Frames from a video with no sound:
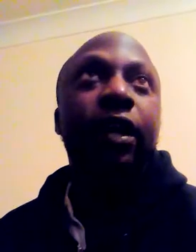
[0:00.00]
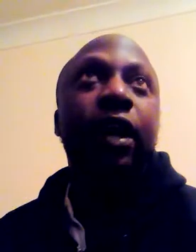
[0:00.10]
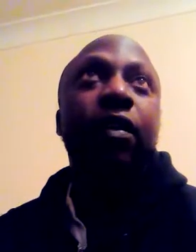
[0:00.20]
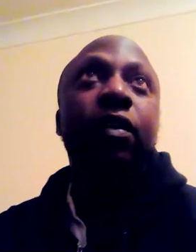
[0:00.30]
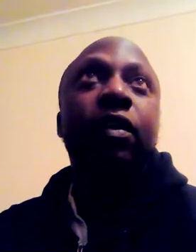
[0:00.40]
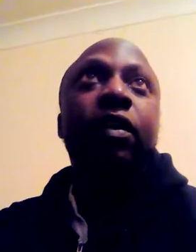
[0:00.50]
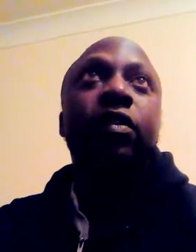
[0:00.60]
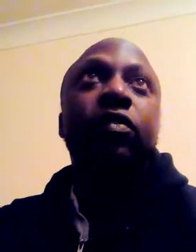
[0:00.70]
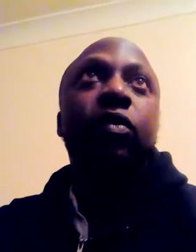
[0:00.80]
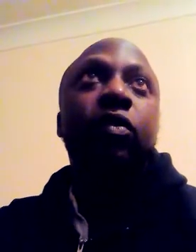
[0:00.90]
out.
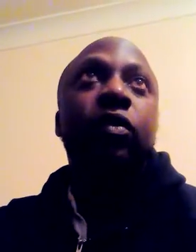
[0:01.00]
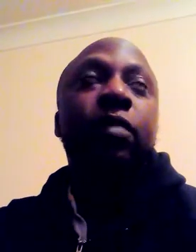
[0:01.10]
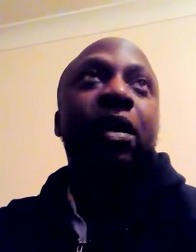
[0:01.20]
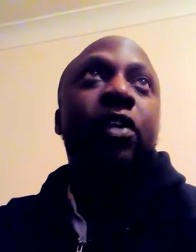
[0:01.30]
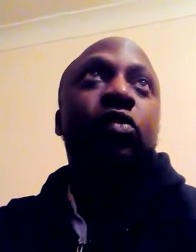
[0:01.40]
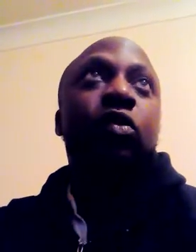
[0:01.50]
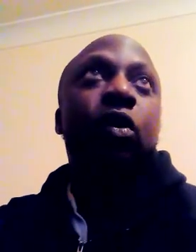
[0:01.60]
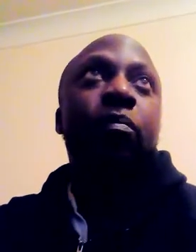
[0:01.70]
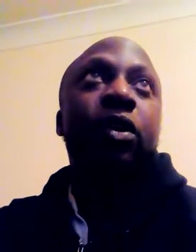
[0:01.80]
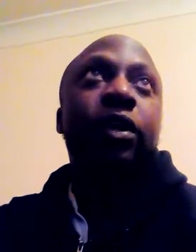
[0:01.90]
So they managed to
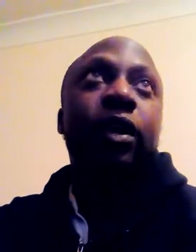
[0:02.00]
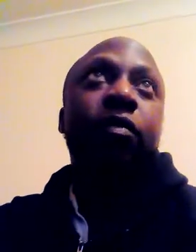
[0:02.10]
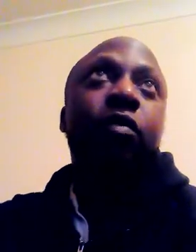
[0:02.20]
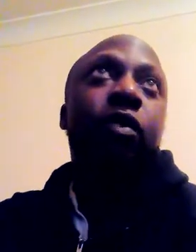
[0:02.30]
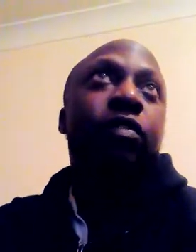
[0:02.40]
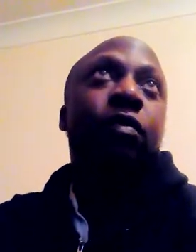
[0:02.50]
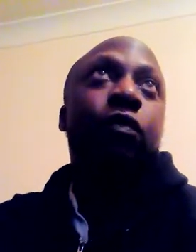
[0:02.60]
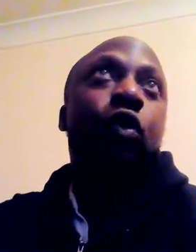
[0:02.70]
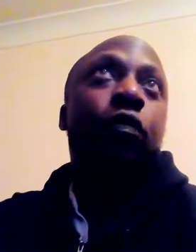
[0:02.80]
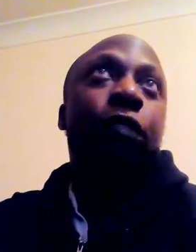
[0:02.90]
commandeer, let's say,
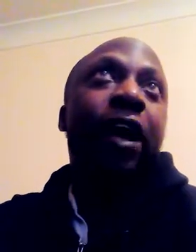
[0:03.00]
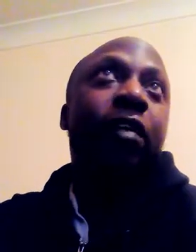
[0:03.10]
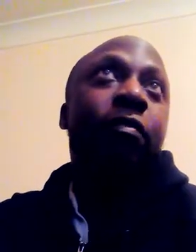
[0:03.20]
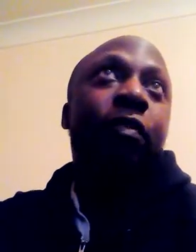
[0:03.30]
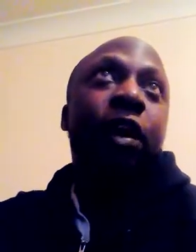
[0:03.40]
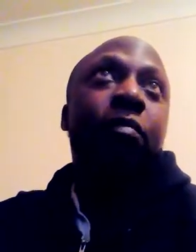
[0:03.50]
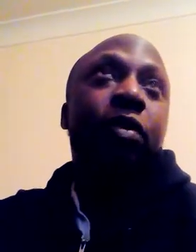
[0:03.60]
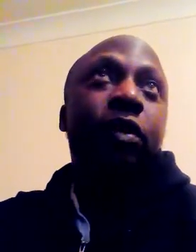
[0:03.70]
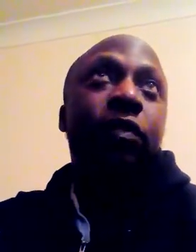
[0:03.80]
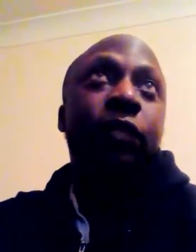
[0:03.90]
4 or 5
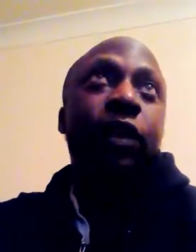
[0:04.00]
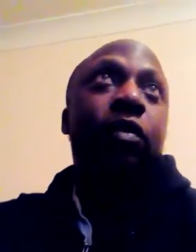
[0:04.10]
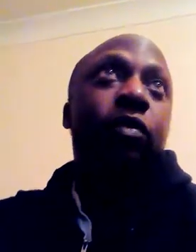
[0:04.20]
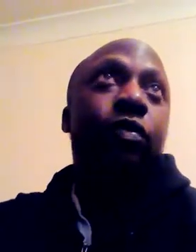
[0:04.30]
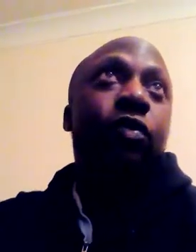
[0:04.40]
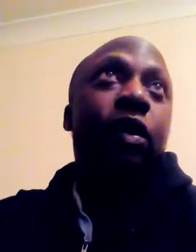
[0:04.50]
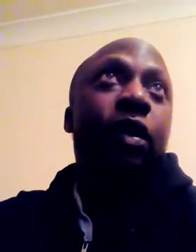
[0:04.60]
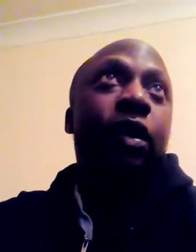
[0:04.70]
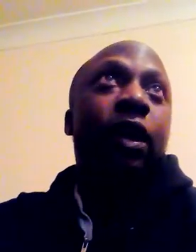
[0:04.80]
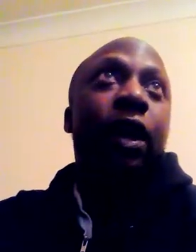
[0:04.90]
police vehicles
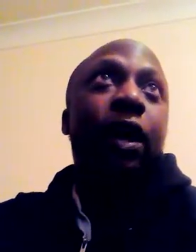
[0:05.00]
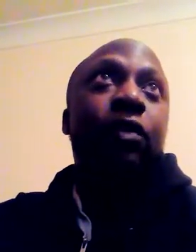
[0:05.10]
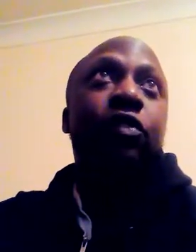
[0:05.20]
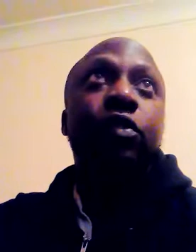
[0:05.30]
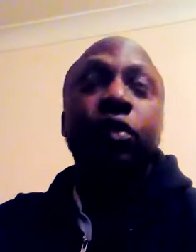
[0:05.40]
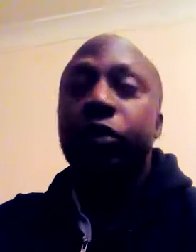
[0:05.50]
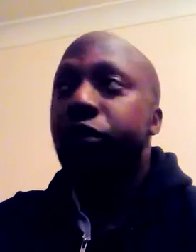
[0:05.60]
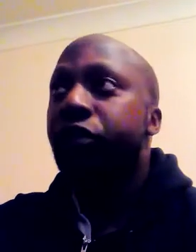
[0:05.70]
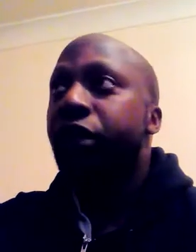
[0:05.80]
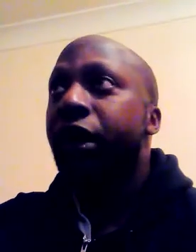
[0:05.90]
to
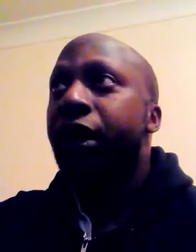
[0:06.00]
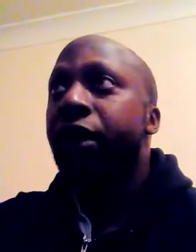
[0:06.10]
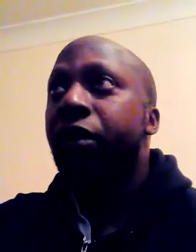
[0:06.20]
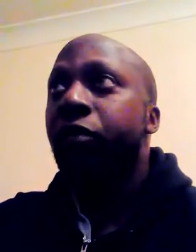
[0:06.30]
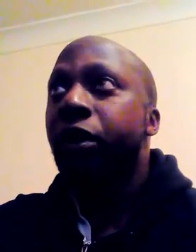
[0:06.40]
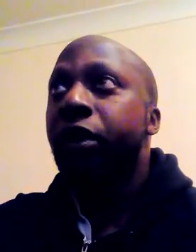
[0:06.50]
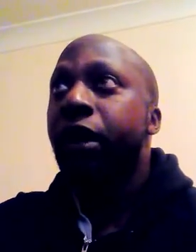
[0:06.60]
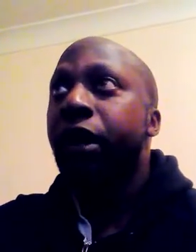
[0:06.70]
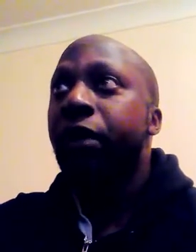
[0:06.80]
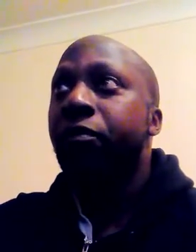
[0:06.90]
use when
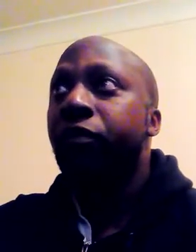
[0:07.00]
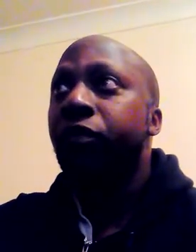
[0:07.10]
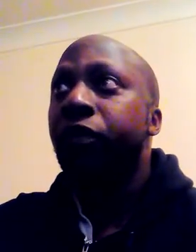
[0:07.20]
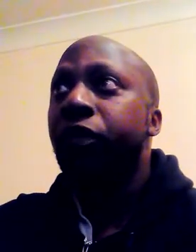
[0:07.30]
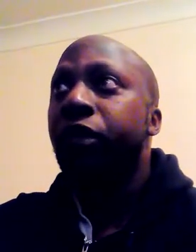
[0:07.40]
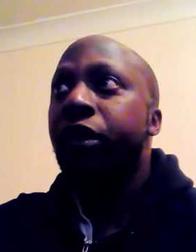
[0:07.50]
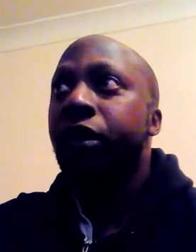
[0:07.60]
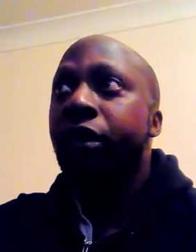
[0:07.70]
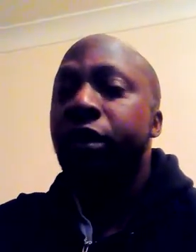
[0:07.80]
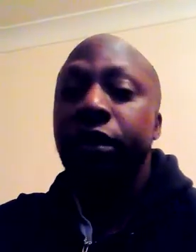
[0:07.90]

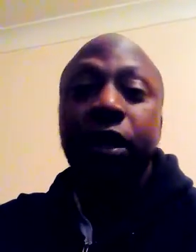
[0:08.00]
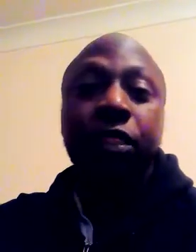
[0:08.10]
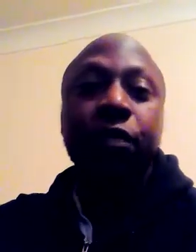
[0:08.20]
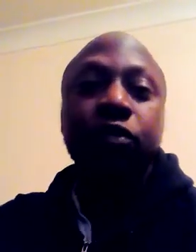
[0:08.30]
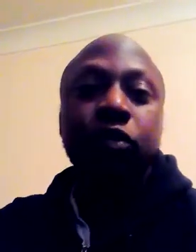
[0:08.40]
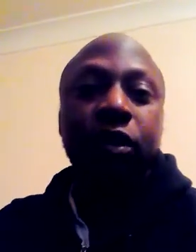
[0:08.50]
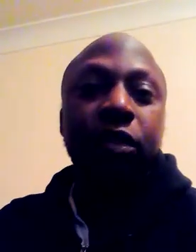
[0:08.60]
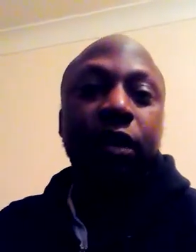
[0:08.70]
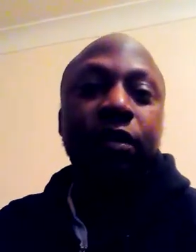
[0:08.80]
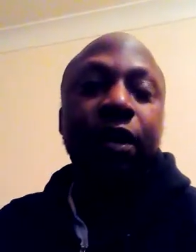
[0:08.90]
in their street
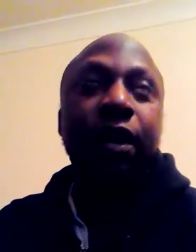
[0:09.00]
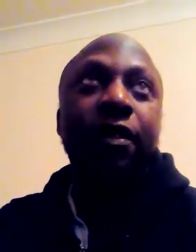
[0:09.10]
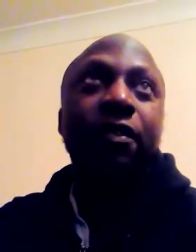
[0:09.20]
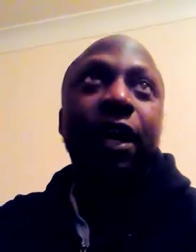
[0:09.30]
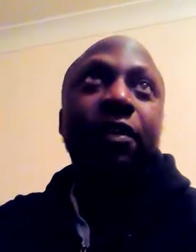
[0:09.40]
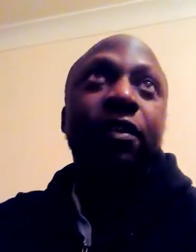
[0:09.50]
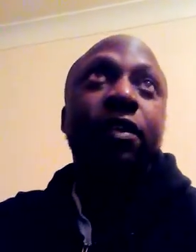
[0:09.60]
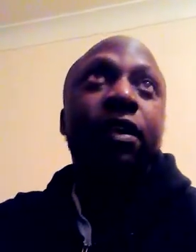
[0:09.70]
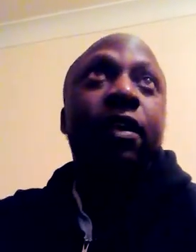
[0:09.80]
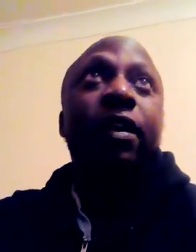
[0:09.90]
theater and gaslighting,
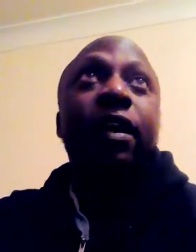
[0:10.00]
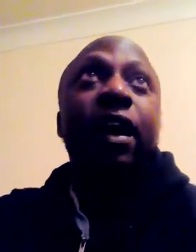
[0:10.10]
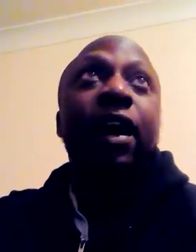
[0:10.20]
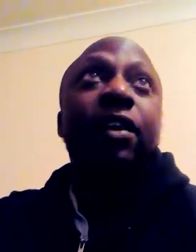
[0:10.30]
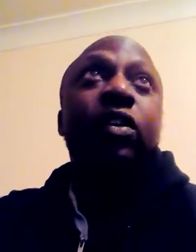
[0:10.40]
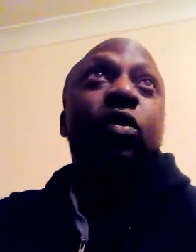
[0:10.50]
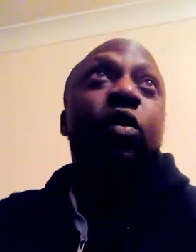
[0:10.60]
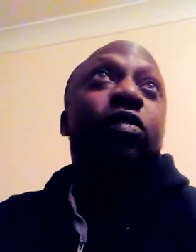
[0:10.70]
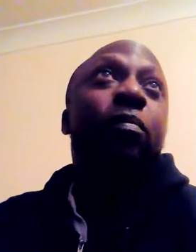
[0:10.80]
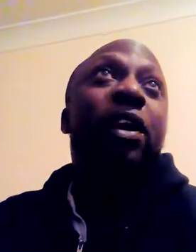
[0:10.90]
and they'll
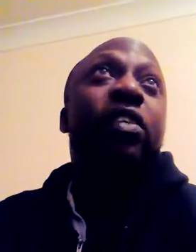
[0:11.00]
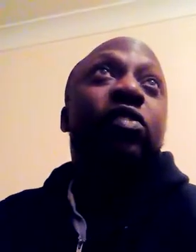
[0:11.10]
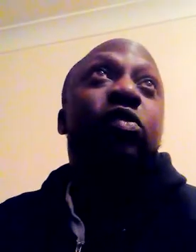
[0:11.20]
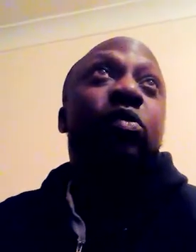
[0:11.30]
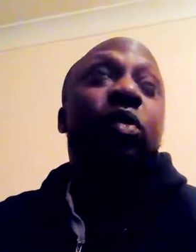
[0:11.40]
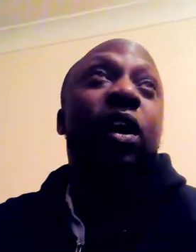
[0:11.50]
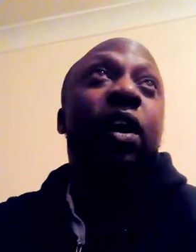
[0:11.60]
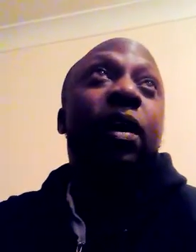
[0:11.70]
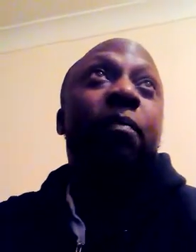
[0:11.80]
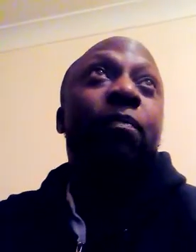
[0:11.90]
also manage to
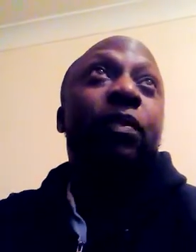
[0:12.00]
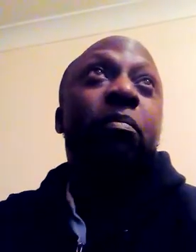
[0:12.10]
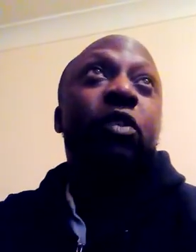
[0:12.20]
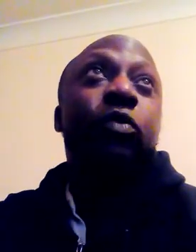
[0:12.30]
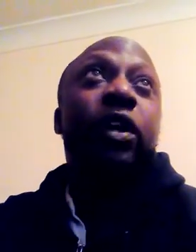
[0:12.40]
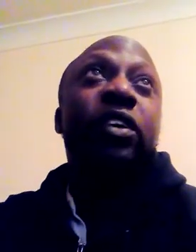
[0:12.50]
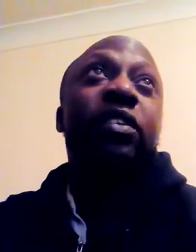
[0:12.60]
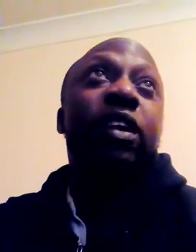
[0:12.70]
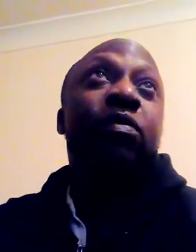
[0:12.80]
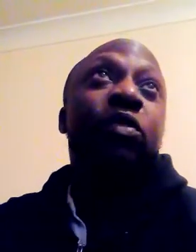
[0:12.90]
persuade
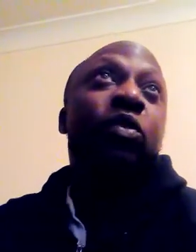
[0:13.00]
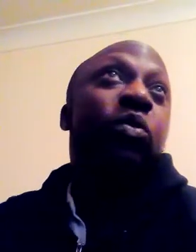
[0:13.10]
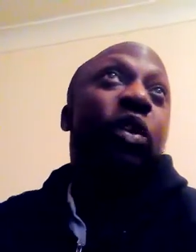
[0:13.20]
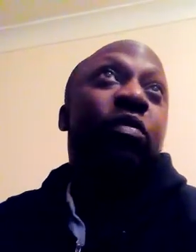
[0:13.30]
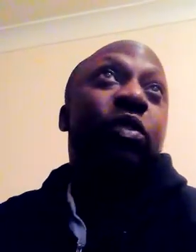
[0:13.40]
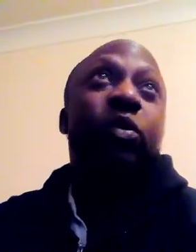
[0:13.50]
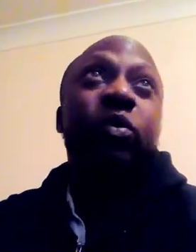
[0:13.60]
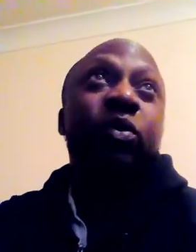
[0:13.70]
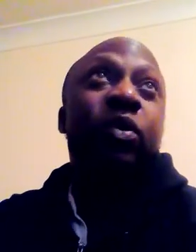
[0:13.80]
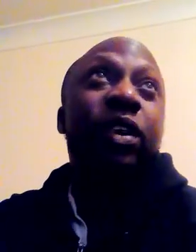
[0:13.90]
a
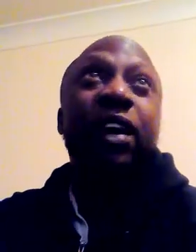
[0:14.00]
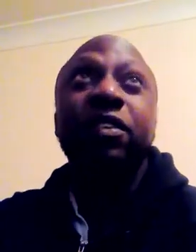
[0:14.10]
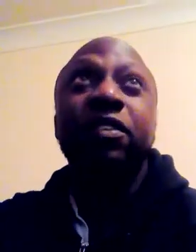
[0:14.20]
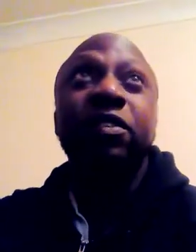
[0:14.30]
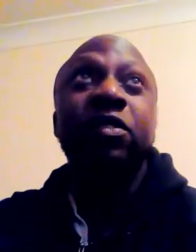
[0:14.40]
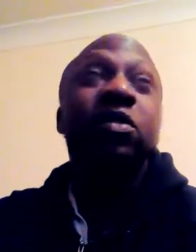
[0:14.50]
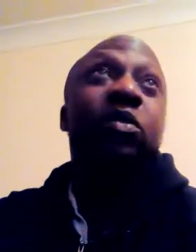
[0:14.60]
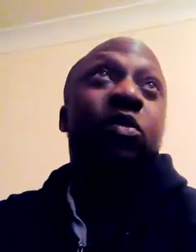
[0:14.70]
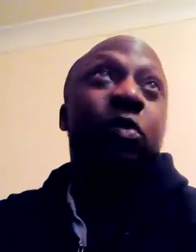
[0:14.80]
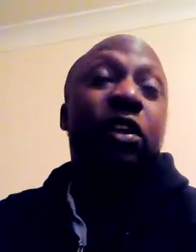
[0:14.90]
few gangsters to
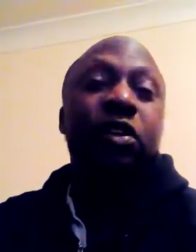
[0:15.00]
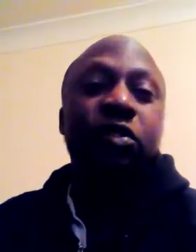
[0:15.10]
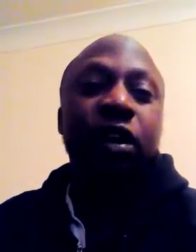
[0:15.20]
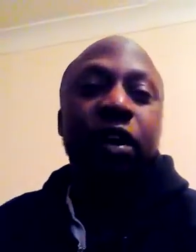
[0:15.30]
use when there's